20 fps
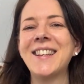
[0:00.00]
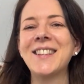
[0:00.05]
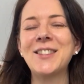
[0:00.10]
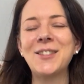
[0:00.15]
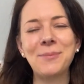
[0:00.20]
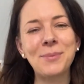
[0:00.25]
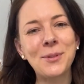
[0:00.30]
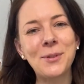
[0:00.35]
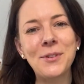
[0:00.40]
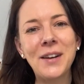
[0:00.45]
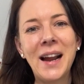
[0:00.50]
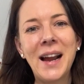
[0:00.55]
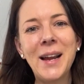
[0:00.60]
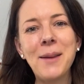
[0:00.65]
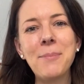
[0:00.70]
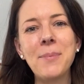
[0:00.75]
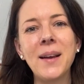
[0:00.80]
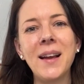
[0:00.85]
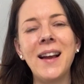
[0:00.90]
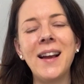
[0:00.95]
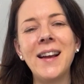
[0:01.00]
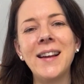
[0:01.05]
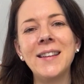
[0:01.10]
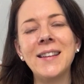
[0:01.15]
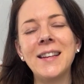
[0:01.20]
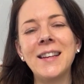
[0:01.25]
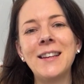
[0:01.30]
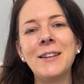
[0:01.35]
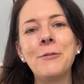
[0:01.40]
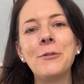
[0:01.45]
subscribe,
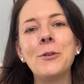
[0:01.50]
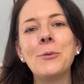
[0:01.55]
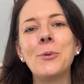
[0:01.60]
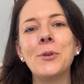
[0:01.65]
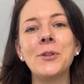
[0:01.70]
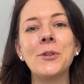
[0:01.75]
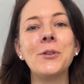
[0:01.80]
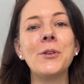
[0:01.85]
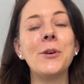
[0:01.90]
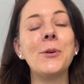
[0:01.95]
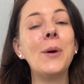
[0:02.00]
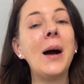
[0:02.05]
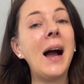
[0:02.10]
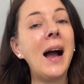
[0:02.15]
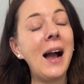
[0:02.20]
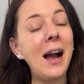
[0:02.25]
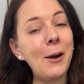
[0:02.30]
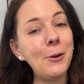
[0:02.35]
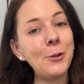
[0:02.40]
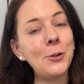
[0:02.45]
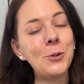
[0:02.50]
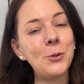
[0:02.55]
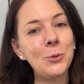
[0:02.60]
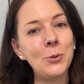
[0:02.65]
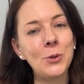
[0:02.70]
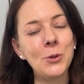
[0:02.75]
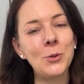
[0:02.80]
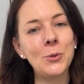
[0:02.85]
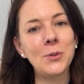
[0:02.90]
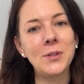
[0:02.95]
and if you want to know how
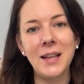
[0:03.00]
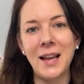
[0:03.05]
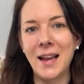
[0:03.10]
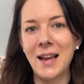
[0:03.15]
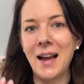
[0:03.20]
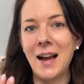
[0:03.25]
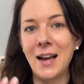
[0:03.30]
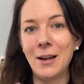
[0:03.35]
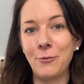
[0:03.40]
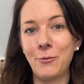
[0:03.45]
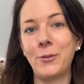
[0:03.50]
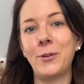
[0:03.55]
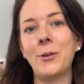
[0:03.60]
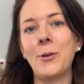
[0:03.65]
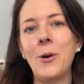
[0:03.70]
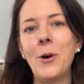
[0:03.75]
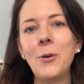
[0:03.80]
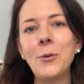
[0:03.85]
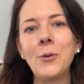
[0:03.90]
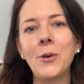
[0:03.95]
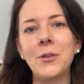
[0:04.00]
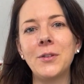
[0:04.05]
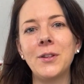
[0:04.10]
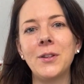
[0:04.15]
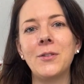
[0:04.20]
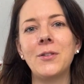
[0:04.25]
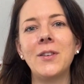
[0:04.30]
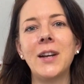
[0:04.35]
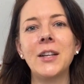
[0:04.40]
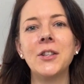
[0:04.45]
to use AI for your own
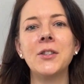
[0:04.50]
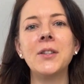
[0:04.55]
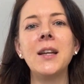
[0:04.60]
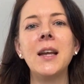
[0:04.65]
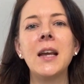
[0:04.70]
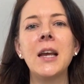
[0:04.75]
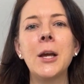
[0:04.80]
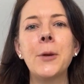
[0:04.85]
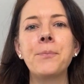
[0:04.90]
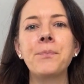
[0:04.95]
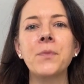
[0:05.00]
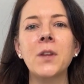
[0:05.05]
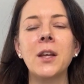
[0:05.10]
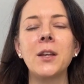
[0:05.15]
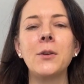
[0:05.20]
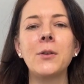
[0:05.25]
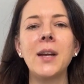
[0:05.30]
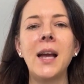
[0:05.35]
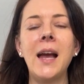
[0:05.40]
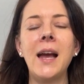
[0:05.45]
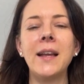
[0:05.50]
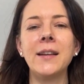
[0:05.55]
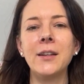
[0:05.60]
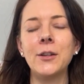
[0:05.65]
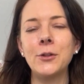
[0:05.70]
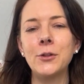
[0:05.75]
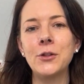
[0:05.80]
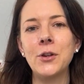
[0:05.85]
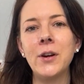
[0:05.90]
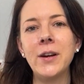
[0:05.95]
content creation, you
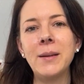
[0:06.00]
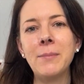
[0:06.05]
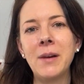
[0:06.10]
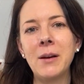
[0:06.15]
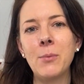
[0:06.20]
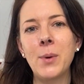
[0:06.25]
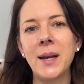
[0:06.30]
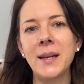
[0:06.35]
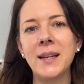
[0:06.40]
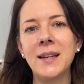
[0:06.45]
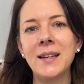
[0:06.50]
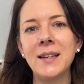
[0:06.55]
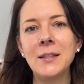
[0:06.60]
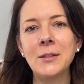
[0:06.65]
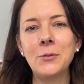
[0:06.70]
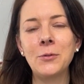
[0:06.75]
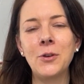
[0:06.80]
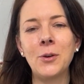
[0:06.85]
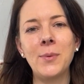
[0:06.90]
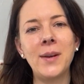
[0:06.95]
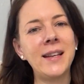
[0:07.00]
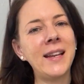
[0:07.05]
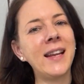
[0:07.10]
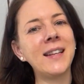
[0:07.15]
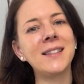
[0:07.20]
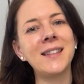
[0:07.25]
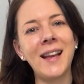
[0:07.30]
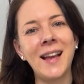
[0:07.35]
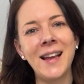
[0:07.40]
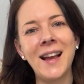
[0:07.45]
can join my waiting list for my
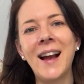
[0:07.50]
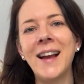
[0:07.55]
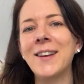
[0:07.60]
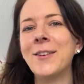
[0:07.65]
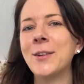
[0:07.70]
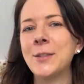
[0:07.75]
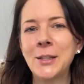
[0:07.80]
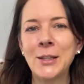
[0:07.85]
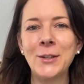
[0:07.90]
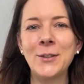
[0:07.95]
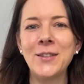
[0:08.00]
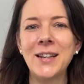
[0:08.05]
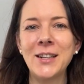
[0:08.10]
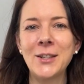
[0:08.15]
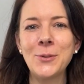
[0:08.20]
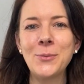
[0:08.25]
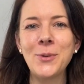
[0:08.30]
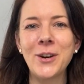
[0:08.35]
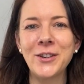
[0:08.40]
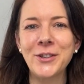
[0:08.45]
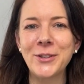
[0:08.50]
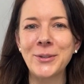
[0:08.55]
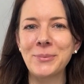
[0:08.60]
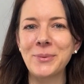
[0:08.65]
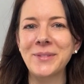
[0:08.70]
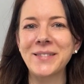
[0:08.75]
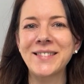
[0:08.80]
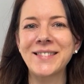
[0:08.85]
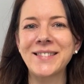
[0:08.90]
next AI content creation workshop.